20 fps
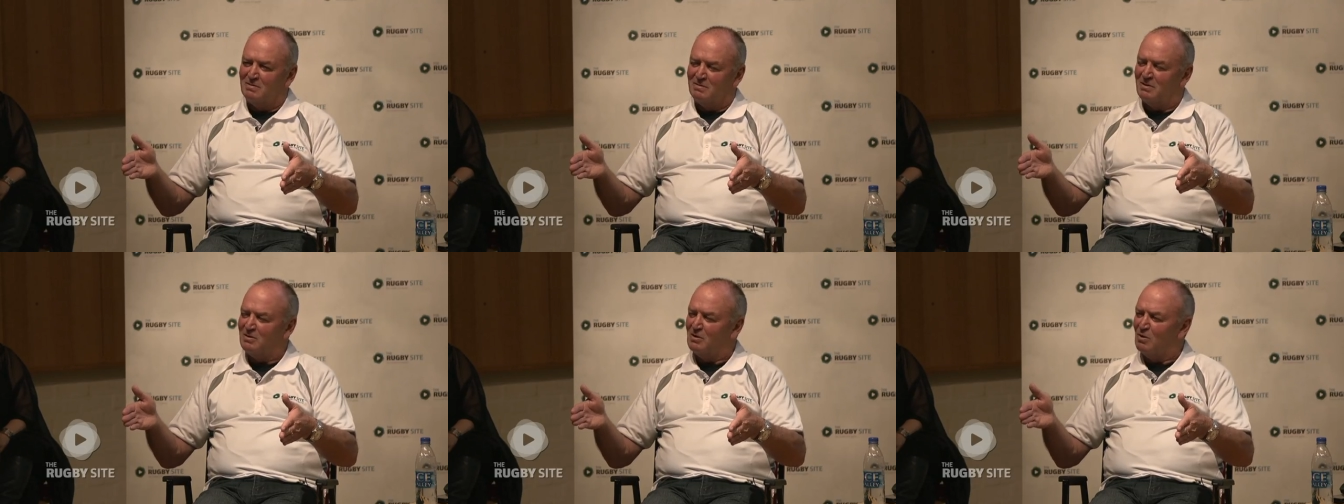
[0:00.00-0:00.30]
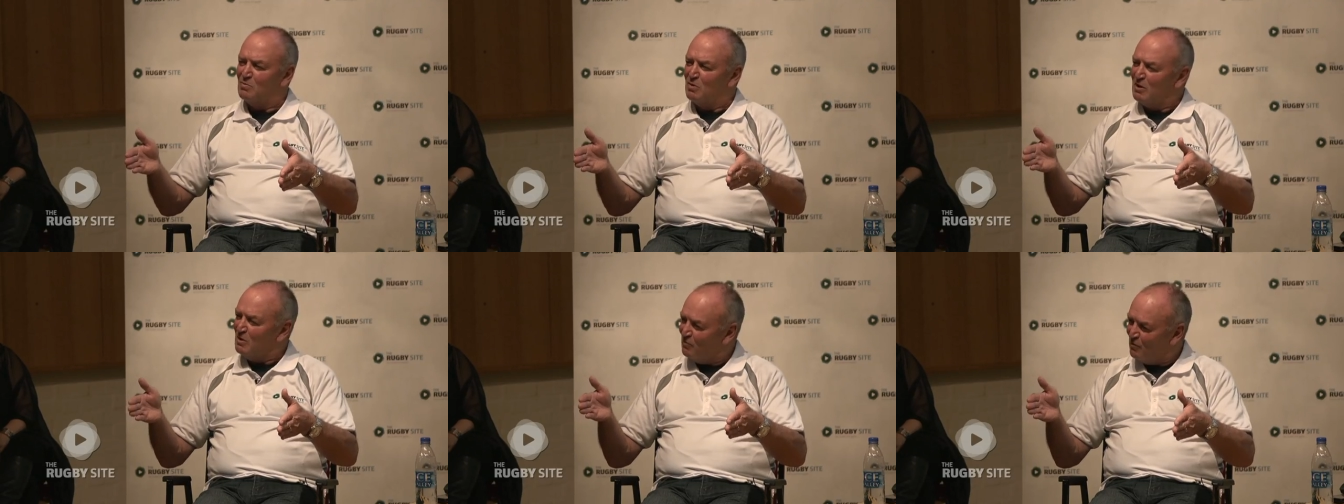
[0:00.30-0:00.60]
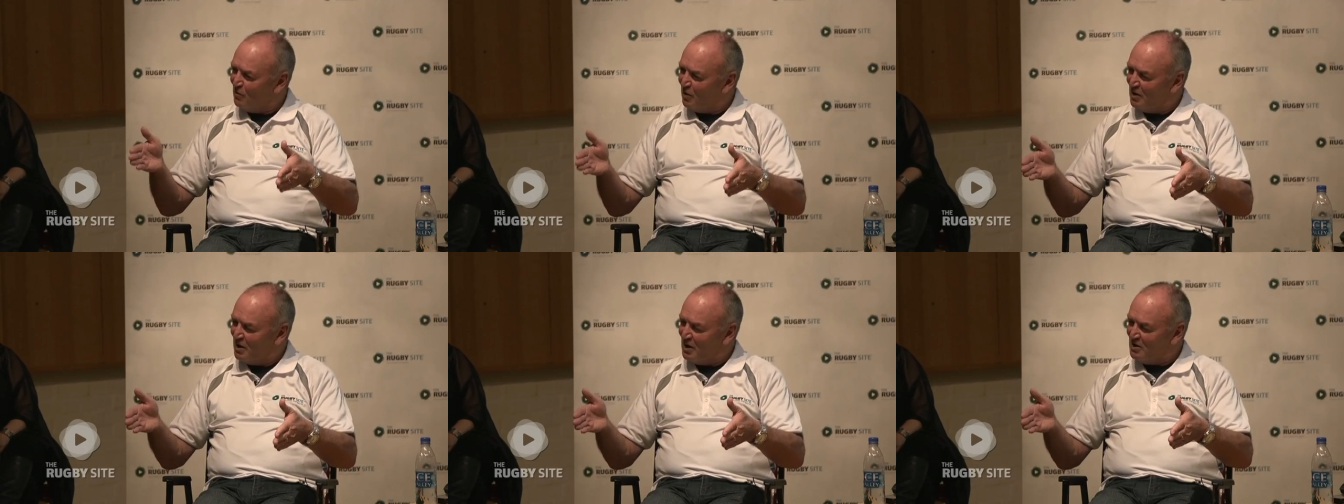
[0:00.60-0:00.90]
I don't mean
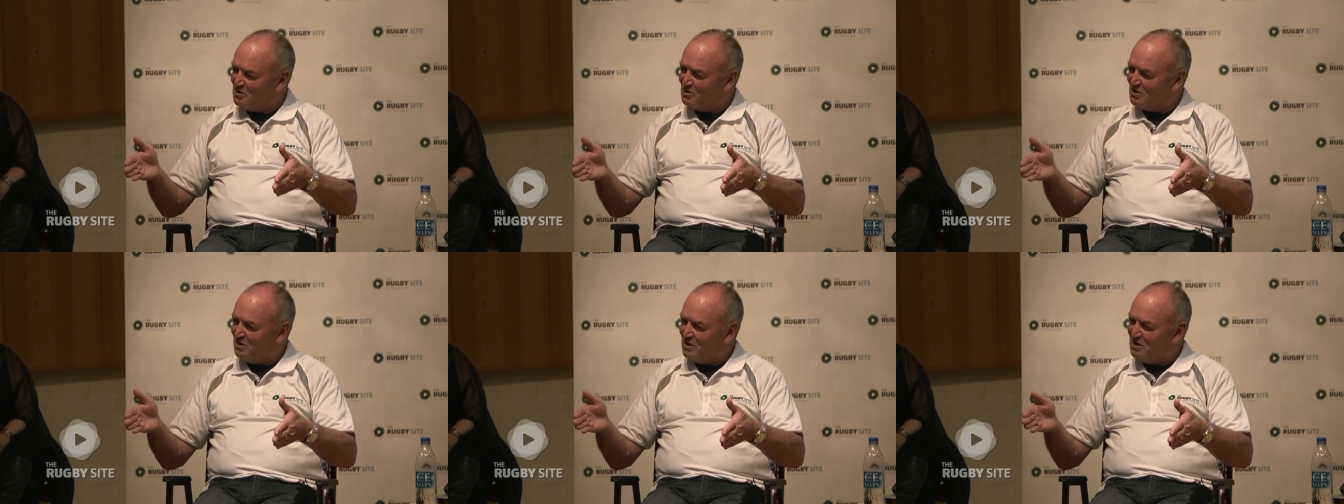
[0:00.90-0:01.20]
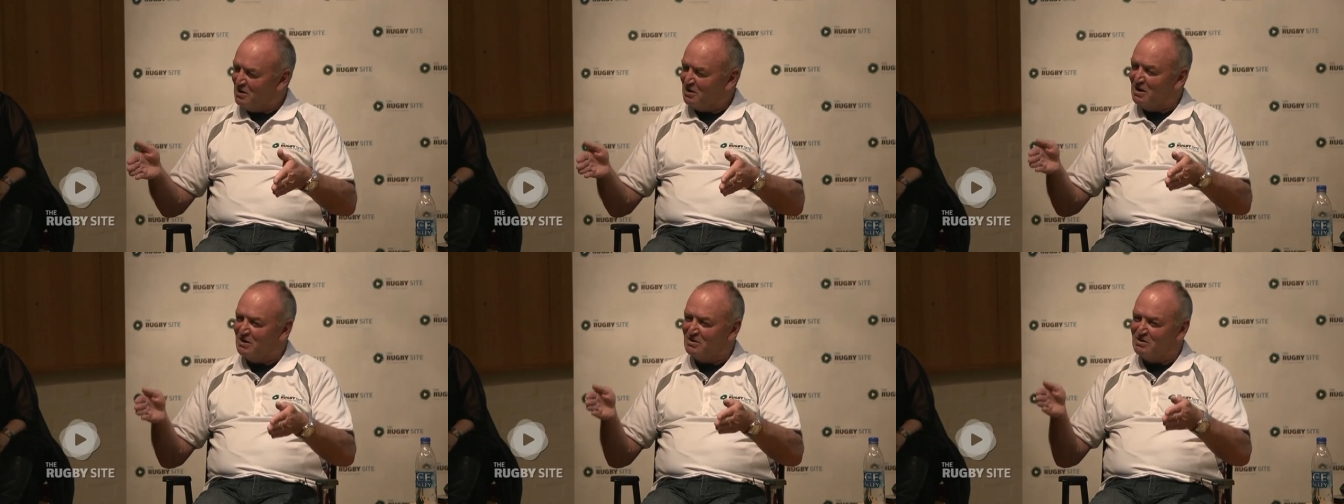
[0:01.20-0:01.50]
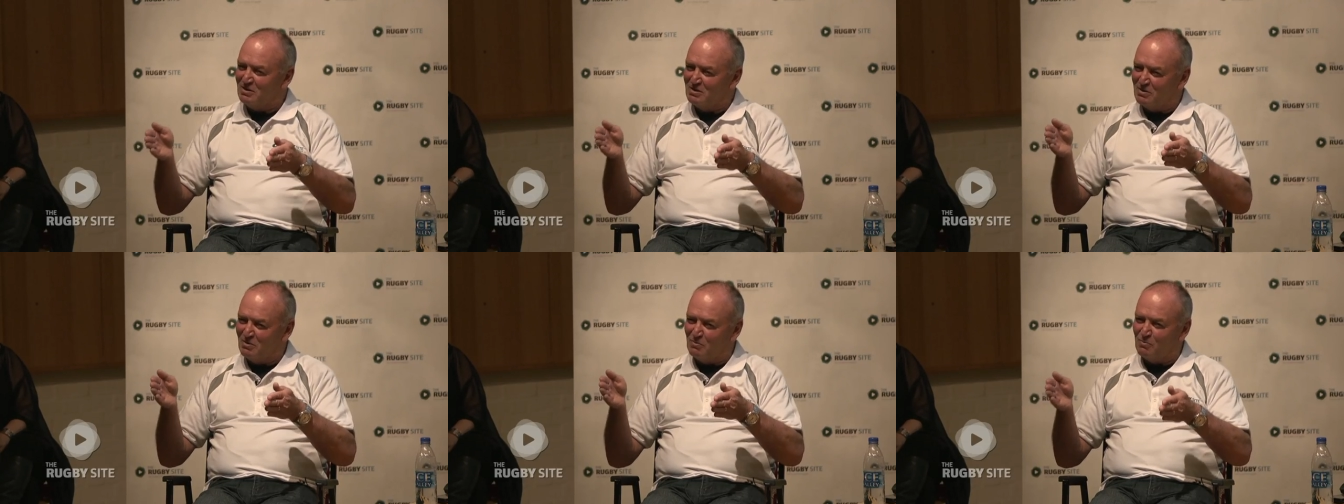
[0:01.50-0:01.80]
financially. You get
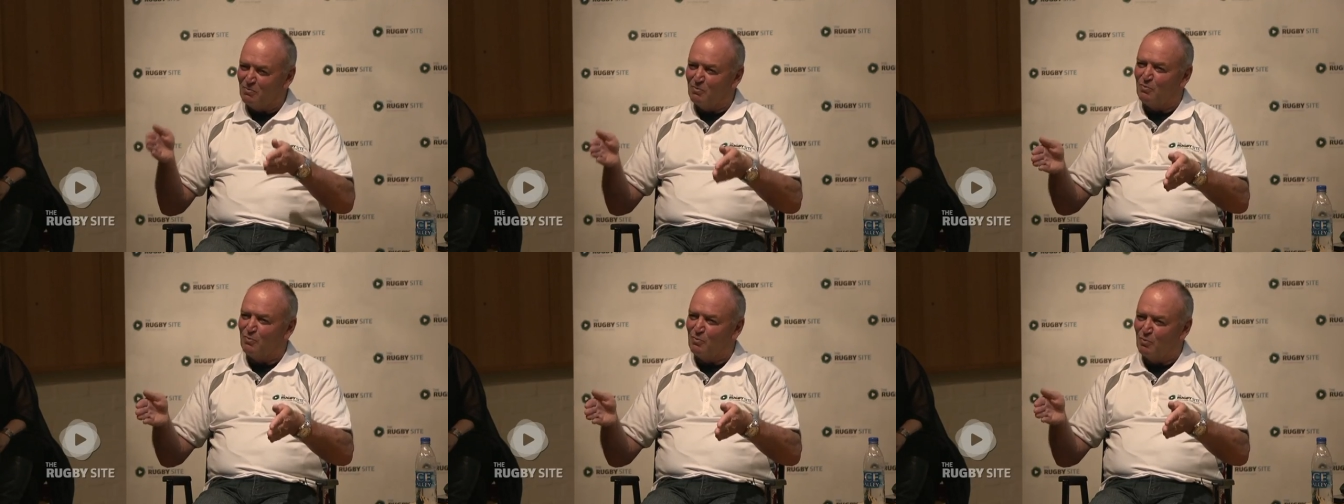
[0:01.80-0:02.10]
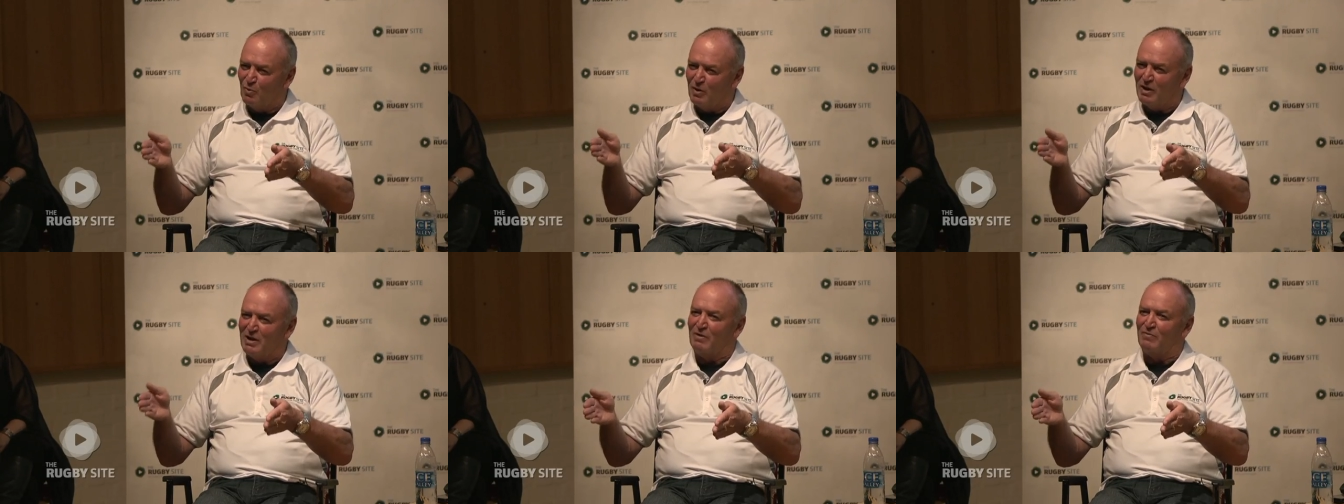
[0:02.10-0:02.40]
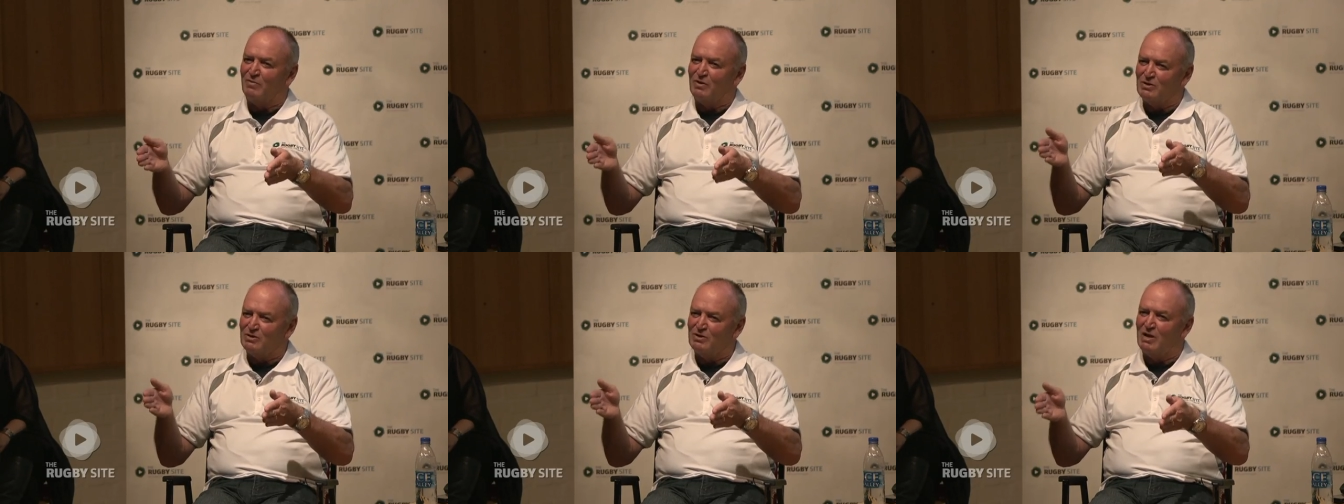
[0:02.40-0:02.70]
to the winning
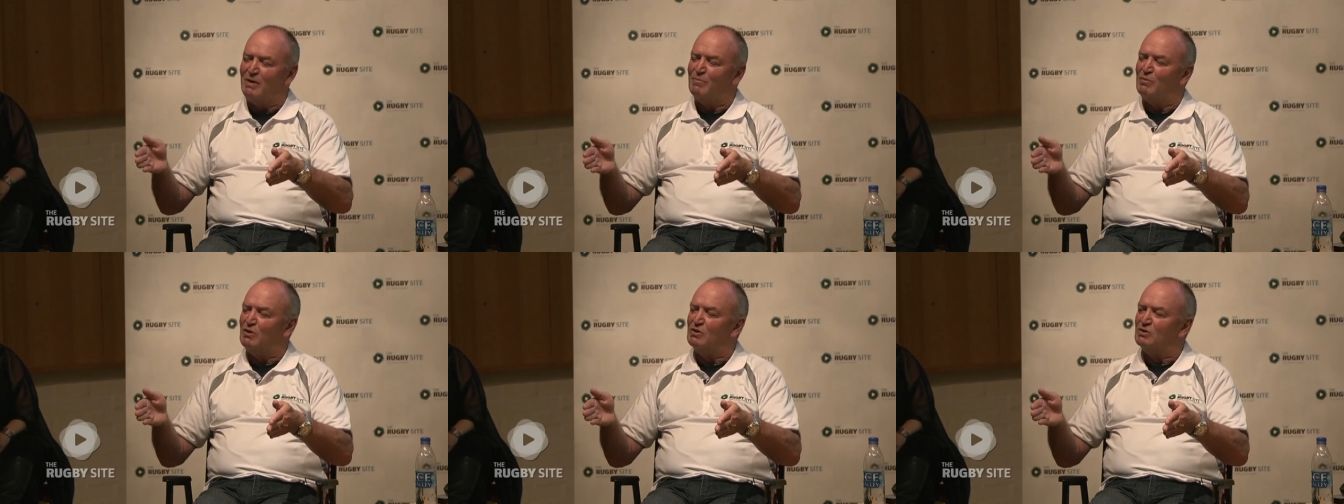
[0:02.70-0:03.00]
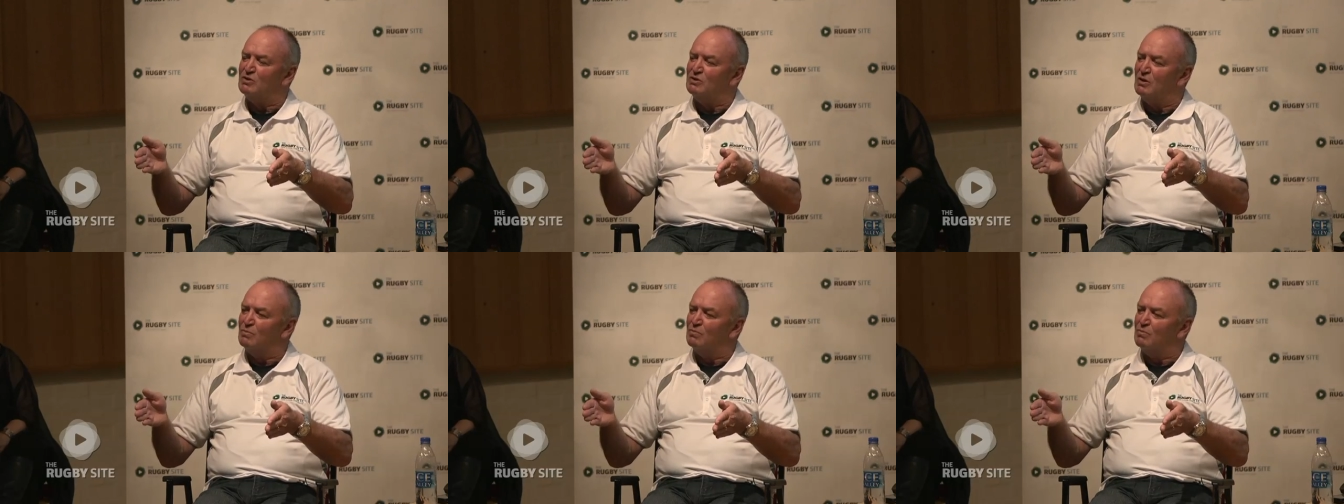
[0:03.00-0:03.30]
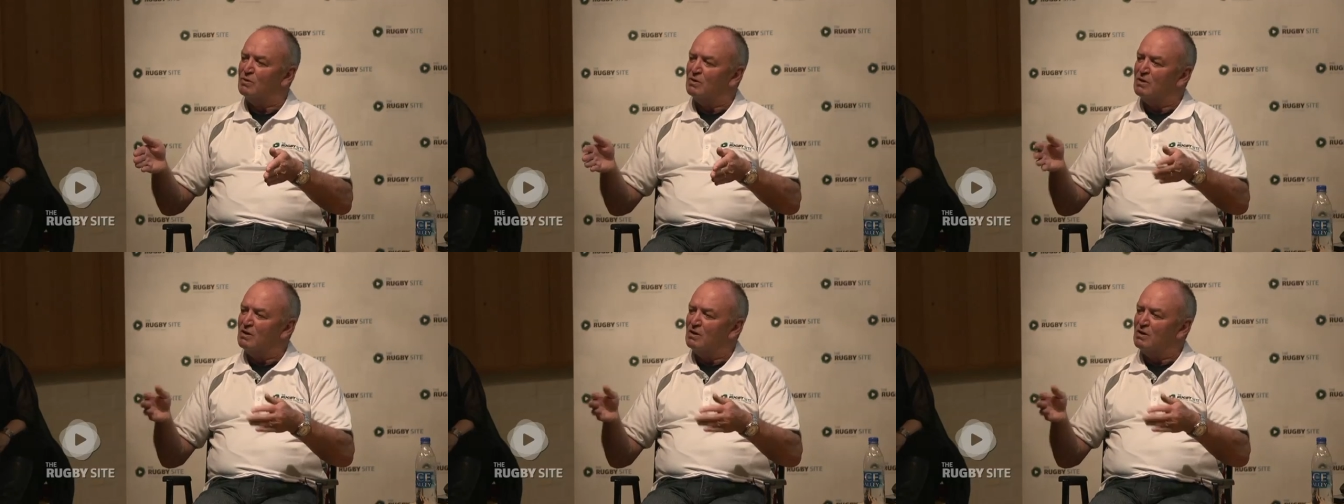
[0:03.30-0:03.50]
of the championship,